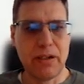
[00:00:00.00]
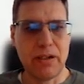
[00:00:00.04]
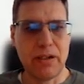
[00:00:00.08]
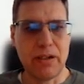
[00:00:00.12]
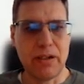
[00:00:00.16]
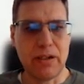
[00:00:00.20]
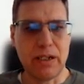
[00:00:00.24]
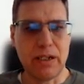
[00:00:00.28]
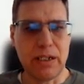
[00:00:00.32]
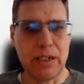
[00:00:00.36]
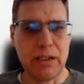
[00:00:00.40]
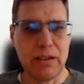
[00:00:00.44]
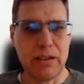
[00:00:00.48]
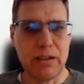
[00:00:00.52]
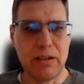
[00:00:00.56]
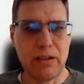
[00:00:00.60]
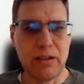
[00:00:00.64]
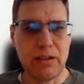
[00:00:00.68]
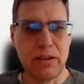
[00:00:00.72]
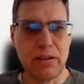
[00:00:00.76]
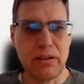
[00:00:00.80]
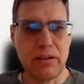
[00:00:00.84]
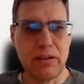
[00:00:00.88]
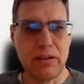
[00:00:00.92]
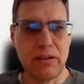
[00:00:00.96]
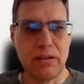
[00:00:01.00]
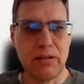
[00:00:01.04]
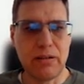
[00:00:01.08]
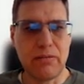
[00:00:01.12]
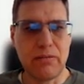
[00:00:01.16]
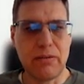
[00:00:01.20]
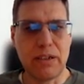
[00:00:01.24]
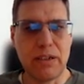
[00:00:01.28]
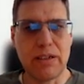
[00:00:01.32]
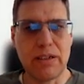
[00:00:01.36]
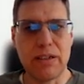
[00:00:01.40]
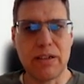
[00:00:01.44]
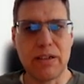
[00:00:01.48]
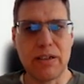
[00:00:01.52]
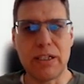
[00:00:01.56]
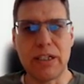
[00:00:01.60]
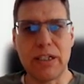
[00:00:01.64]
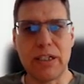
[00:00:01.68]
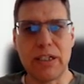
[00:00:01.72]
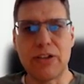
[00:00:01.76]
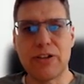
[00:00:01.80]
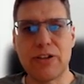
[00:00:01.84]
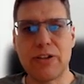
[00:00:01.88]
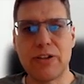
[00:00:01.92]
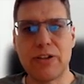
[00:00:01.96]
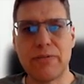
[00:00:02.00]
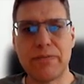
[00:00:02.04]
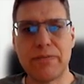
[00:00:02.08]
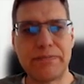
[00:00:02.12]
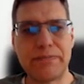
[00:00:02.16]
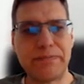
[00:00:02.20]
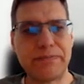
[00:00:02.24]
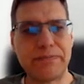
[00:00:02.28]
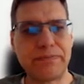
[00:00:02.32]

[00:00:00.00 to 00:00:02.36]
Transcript: are added in the SSH.